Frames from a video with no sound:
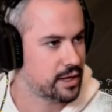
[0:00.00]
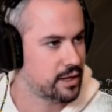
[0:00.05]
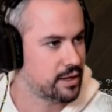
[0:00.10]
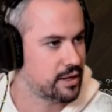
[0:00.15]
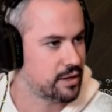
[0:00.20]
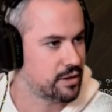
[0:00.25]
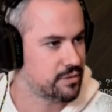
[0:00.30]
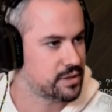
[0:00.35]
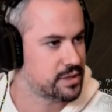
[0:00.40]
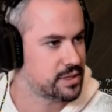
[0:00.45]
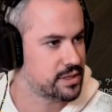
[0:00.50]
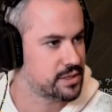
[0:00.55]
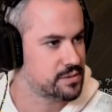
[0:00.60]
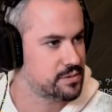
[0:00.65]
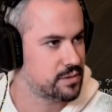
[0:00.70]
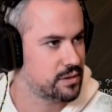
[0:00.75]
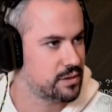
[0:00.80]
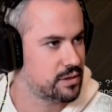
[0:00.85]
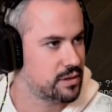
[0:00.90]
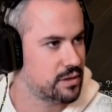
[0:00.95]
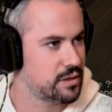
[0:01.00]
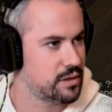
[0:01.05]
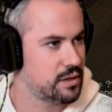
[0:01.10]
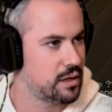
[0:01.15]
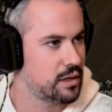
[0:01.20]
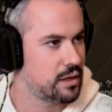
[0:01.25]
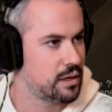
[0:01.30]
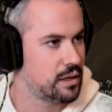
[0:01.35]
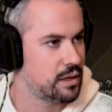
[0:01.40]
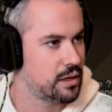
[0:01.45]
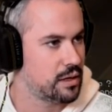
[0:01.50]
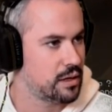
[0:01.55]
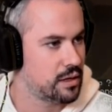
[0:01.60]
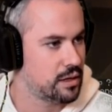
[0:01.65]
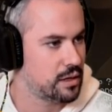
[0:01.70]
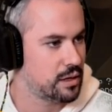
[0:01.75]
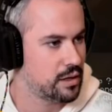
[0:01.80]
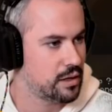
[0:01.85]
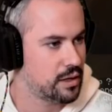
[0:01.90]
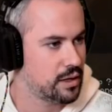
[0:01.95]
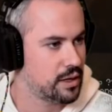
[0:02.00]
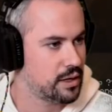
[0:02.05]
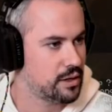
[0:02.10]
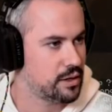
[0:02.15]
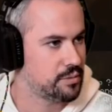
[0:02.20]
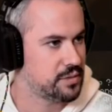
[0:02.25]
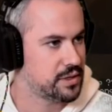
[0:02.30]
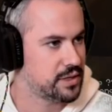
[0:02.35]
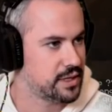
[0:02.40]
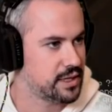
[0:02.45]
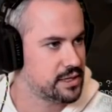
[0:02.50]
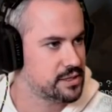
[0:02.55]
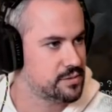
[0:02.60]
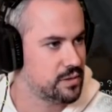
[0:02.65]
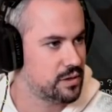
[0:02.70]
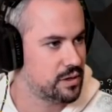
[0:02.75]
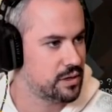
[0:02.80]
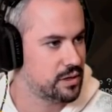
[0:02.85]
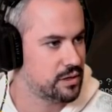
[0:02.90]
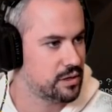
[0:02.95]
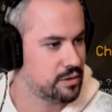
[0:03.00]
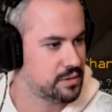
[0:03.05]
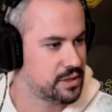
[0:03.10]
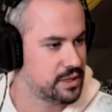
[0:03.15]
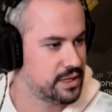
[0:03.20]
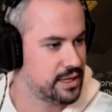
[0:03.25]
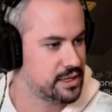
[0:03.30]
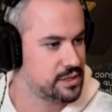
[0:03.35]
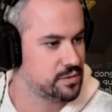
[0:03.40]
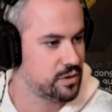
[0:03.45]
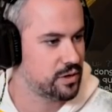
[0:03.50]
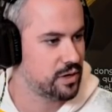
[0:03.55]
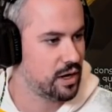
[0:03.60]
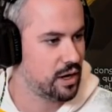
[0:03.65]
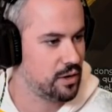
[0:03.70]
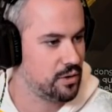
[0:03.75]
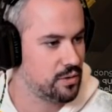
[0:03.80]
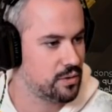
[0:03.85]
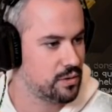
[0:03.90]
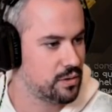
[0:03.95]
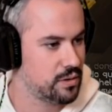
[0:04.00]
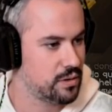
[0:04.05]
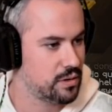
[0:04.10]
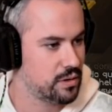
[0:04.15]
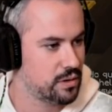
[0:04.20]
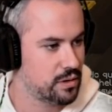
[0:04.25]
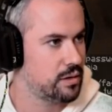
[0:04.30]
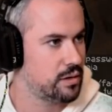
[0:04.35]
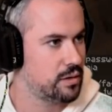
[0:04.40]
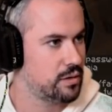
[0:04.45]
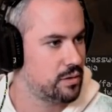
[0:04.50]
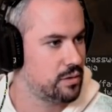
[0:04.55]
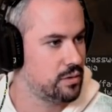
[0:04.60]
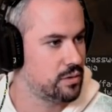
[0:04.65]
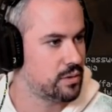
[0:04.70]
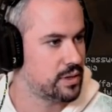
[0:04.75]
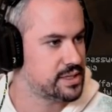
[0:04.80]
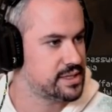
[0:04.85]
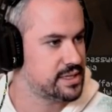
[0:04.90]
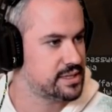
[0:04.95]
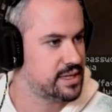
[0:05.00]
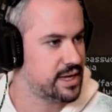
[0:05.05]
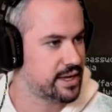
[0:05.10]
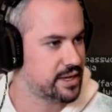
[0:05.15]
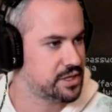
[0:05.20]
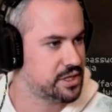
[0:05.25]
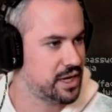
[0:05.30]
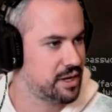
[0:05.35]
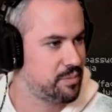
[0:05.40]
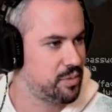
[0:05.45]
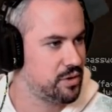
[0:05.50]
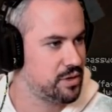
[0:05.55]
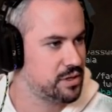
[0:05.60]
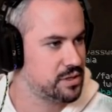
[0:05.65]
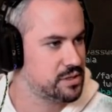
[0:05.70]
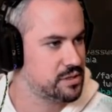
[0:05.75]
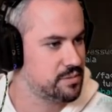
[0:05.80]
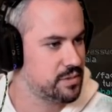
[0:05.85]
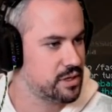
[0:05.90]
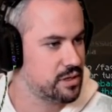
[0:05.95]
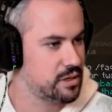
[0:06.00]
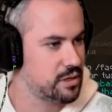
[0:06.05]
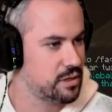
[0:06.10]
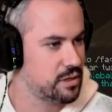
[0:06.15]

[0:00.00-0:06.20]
get over to this one. Up to this one. Up to this one. Oh. Ooh, is this like a checkpoint or something?